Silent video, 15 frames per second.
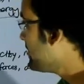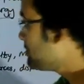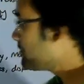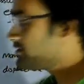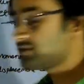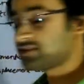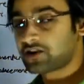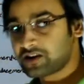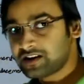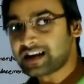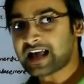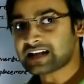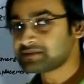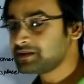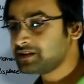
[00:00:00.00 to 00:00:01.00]
he will
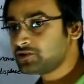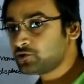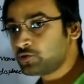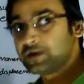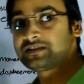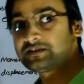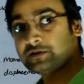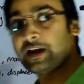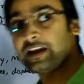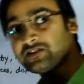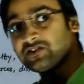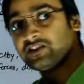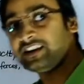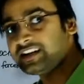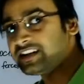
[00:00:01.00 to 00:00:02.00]
suddenly ask me to which
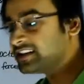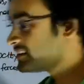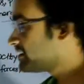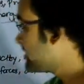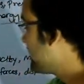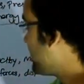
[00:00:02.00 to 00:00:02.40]
direction it is.